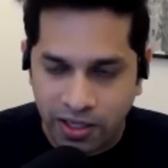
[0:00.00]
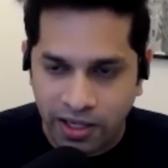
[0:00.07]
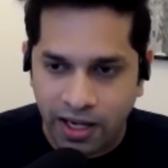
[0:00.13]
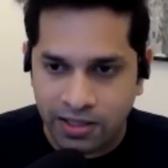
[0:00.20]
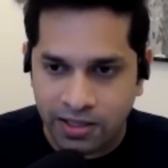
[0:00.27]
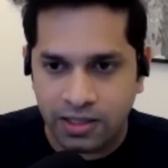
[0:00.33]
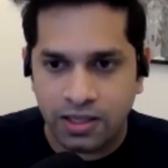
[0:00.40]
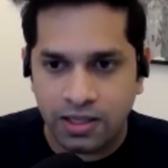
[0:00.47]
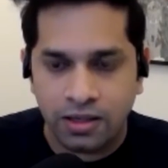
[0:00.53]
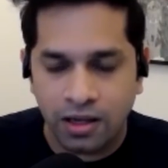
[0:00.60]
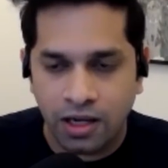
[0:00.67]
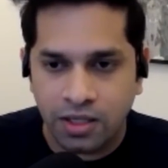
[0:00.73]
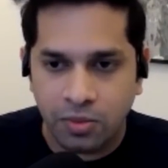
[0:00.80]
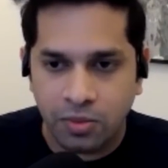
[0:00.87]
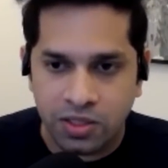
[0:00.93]
gets the
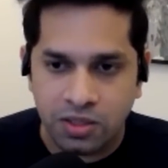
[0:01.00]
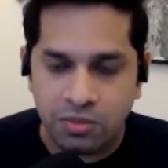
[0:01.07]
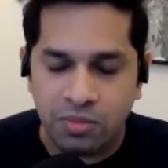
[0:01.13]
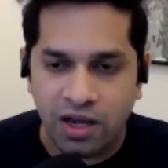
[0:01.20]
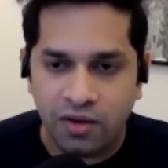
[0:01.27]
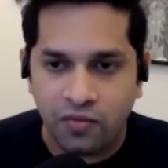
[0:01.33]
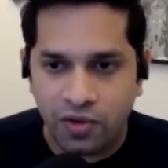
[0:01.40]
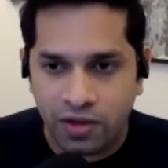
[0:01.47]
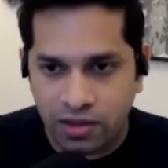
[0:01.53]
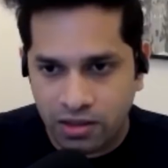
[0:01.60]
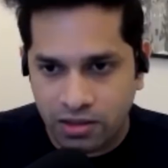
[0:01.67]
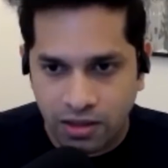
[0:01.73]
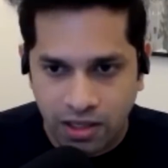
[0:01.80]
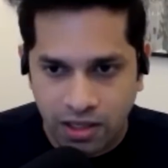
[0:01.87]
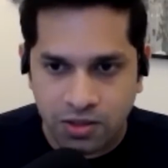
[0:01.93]
100% bandwidth,
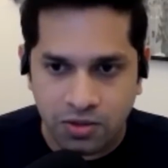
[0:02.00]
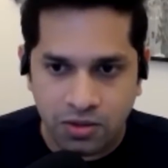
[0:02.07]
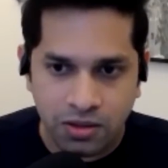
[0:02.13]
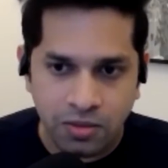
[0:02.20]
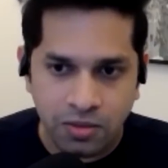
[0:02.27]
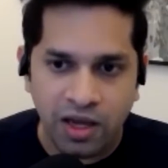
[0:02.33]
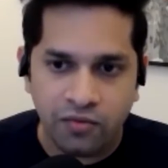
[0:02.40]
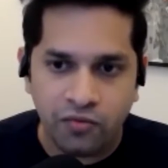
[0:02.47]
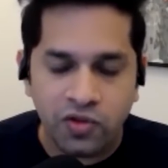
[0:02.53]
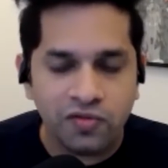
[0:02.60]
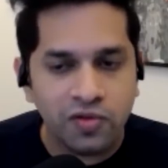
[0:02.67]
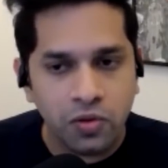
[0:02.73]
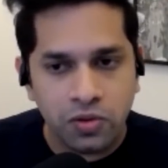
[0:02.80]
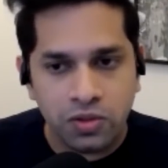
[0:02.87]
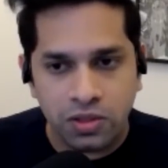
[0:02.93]
and the rest of the bandwidth
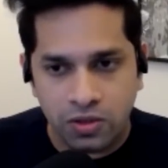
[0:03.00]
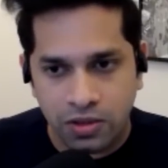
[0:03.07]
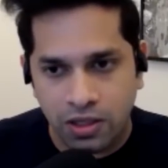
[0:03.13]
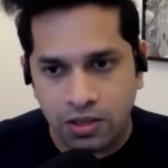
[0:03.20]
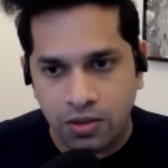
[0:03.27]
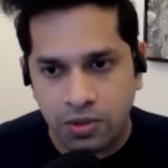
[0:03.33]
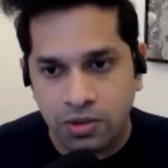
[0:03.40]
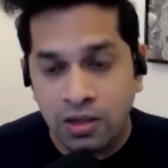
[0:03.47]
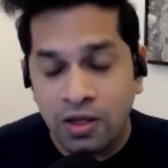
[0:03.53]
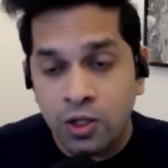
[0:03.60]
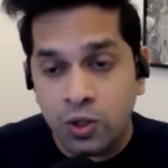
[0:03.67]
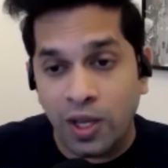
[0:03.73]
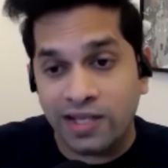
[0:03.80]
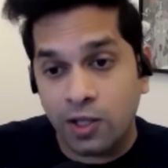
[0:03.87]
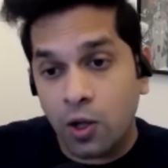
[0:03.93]
flows into the other one.
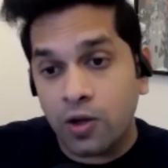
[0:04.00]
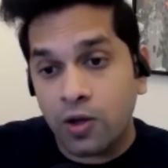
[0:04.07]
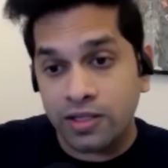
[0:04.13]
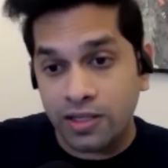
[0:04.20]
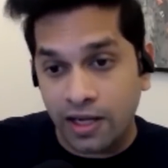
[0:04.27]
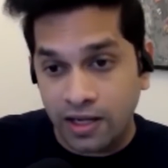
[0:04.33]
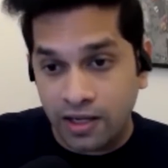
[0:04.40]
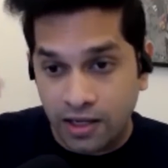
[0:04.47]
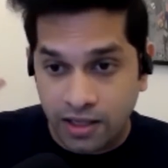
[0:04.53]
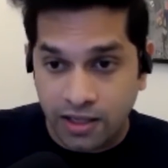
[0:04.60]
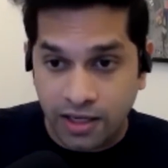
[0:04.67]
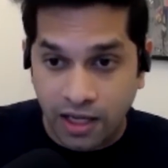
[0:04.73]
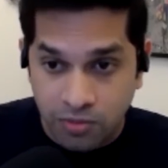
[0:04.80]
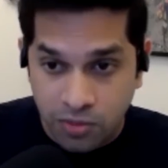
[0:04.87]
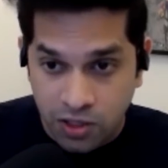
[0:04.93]
So as long as the internet
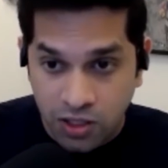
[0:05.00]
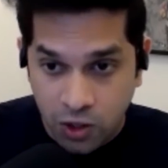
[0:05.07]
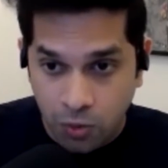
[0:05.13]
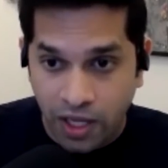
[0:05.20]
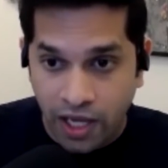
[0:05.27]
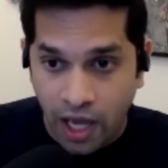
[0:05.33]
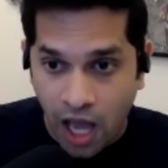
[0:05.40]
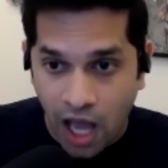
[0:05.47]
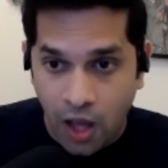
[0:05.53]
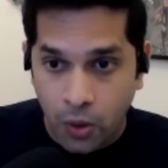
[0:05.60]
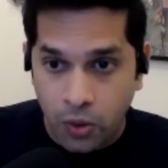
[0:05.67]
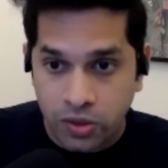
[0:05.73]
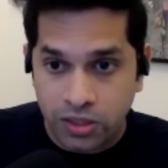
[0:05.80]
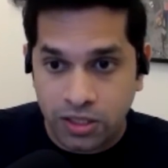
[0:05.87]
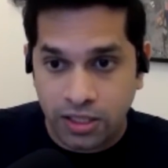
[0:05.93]
that comes into my
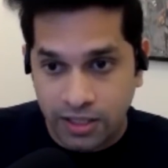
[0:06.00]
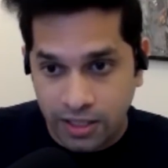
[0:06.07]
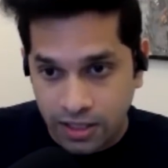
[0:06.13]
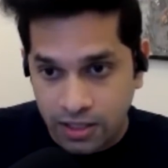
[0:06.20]
house is